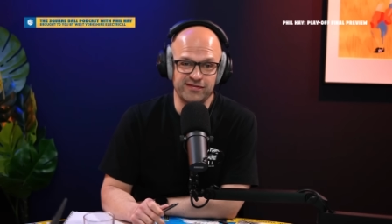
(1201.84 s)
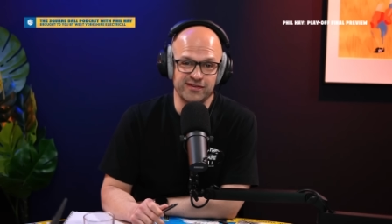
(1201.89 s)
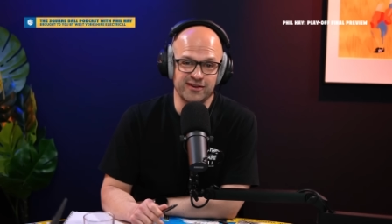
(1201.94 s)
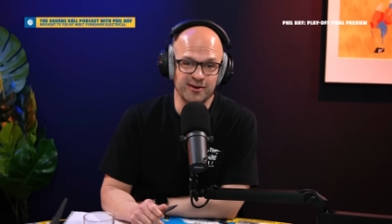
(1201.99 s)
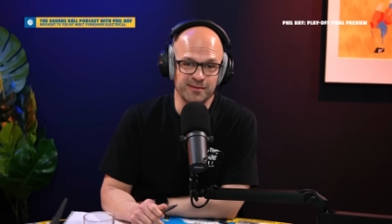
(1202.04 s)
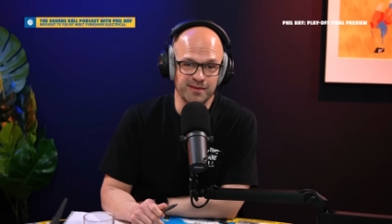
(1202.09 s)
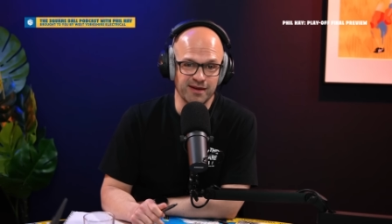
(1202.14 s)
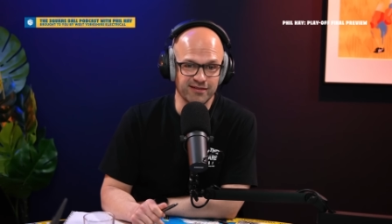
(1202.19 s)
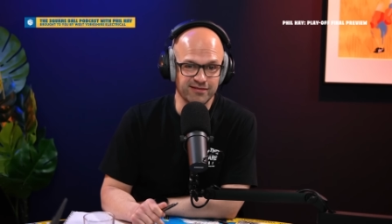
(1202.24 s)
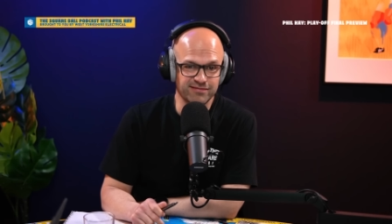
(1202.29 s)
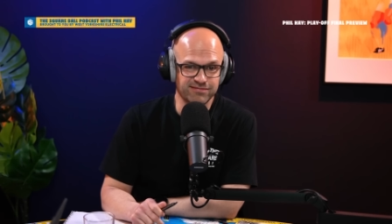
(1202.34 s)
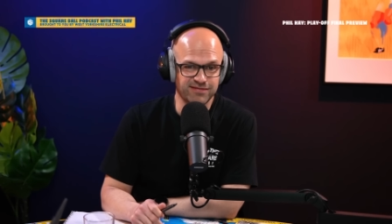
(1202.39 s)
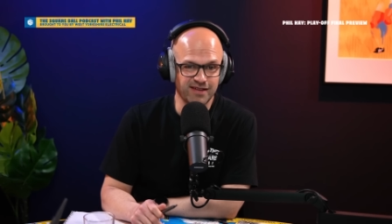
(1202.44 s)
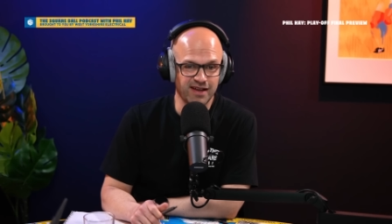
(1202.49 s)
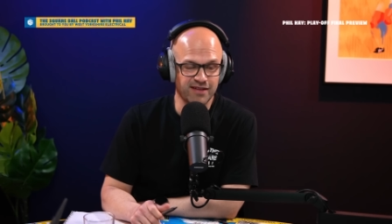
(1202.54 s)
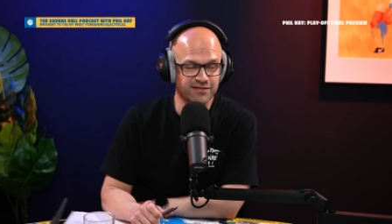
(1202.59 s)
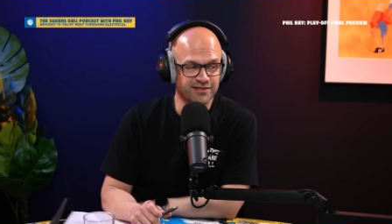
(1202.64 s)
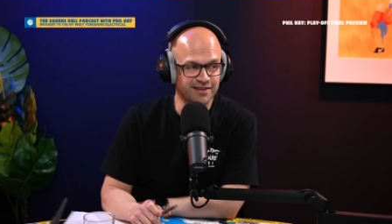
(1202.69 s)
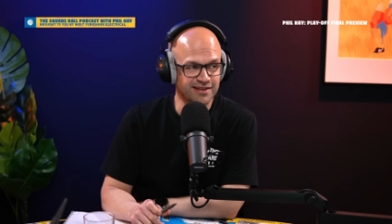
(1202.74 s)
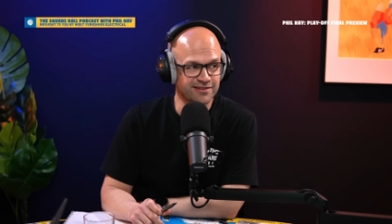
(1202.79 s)
if you got about
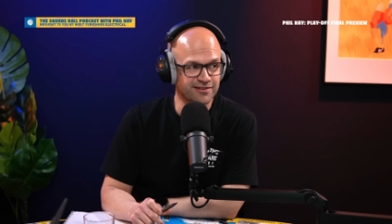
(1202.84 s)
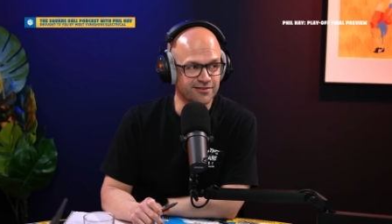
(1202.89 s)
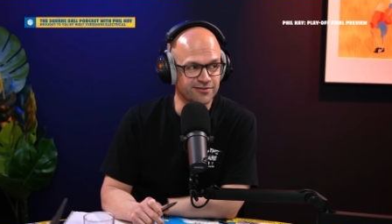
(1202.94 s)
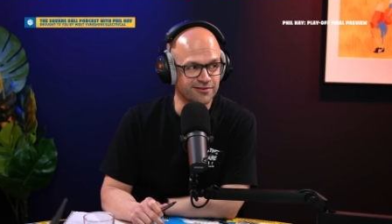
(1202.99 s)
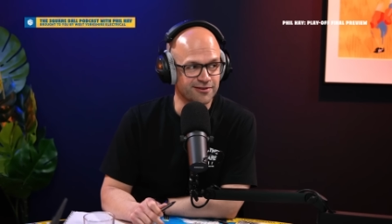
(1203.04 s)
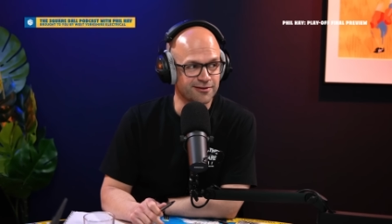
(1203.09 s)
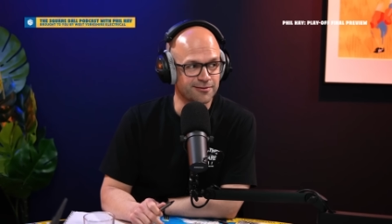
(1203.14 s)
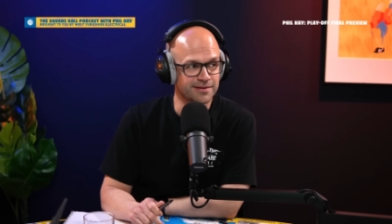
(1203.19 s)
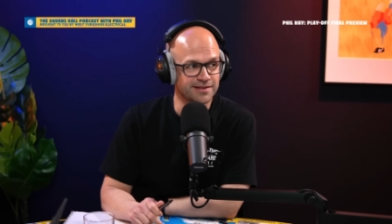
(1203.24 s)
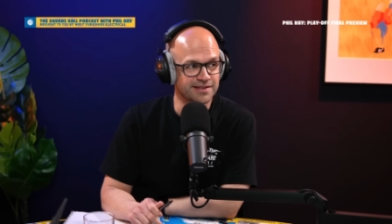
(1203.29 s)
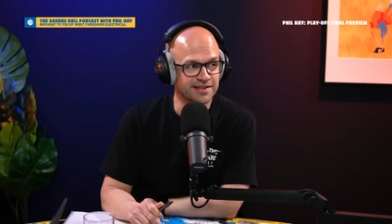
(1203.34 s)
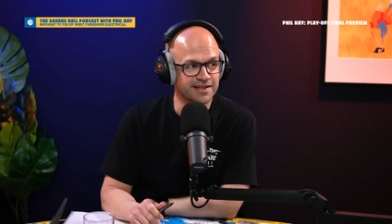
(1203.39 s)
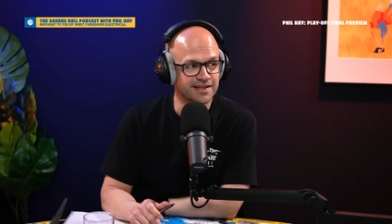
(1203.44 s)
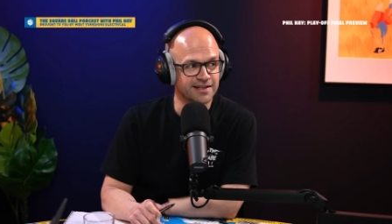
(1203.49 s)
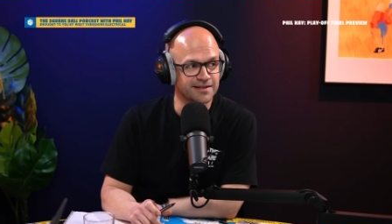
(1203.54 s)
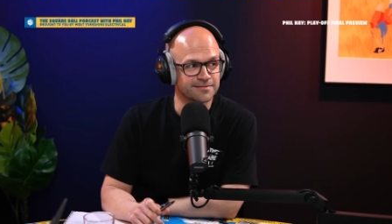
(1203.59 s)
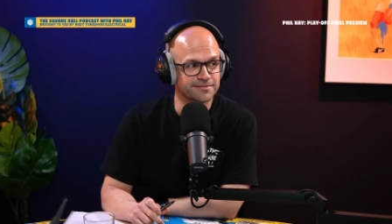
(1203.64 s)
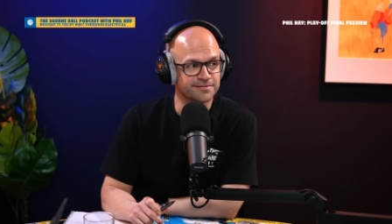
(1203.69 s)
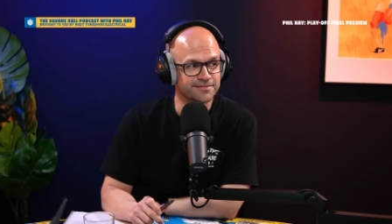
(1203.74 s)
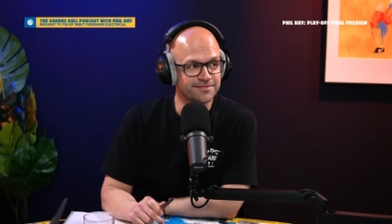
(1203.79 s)
five six hundred quid, you
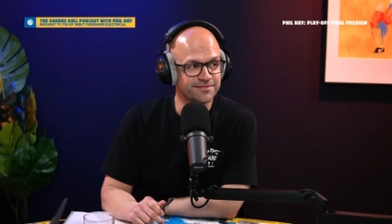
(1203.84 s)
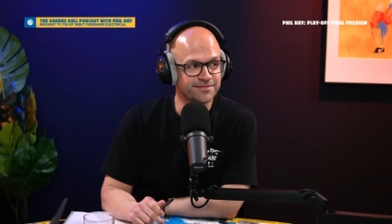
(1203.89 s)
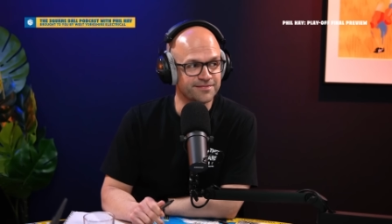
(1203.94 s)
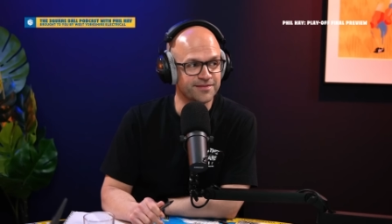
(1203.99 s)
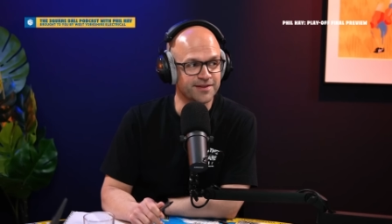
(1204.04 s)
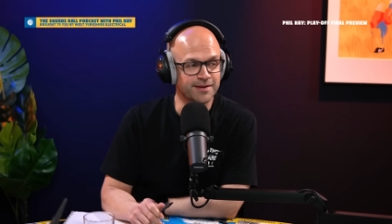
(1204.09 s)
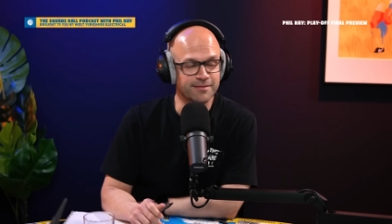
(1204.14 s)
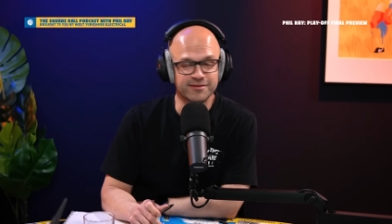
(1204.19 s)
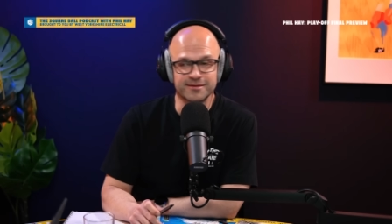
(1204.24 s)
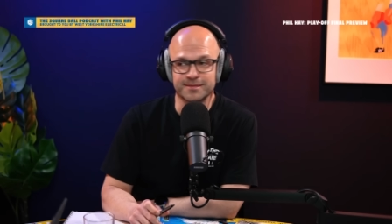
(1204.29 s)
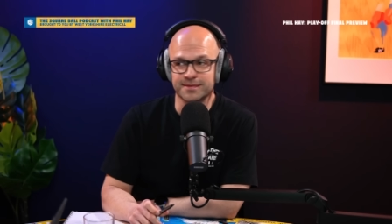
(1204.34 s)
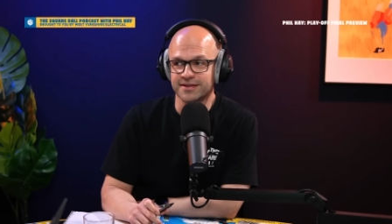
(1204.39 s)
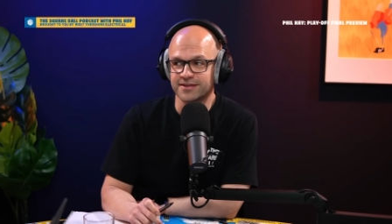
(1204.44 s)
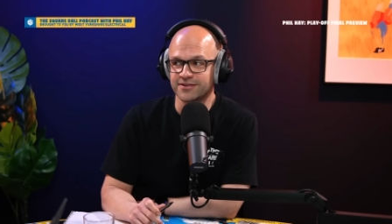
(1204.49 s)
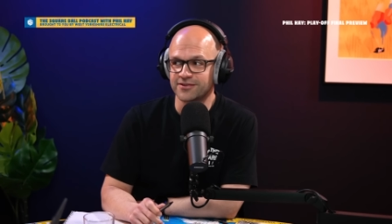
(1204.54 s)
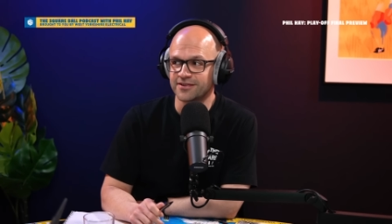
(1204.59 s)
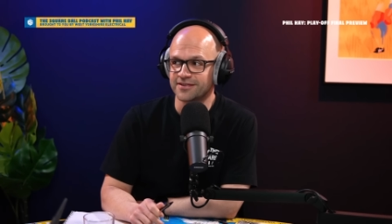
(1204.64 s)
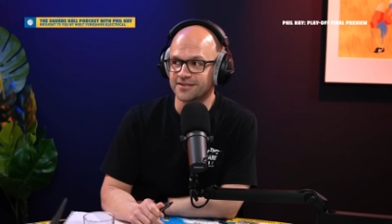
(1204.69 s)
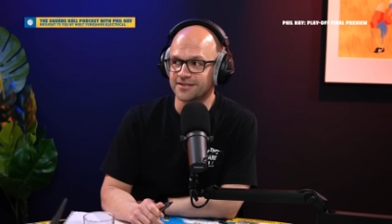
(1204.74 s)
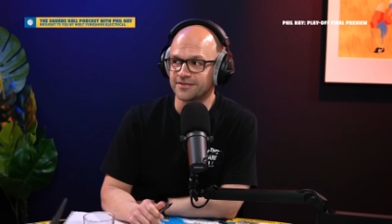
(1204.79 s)
can. Yeah, yeah. seems to be yeah.
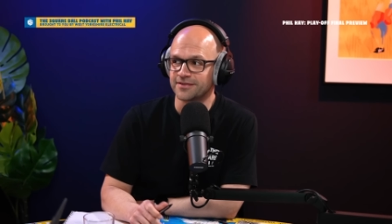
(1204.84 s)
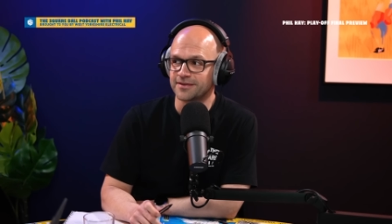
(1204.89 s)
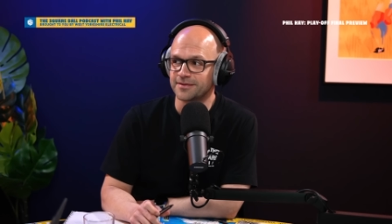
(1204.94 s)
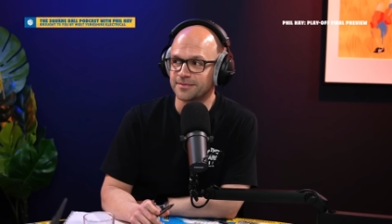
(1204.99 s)
the gist of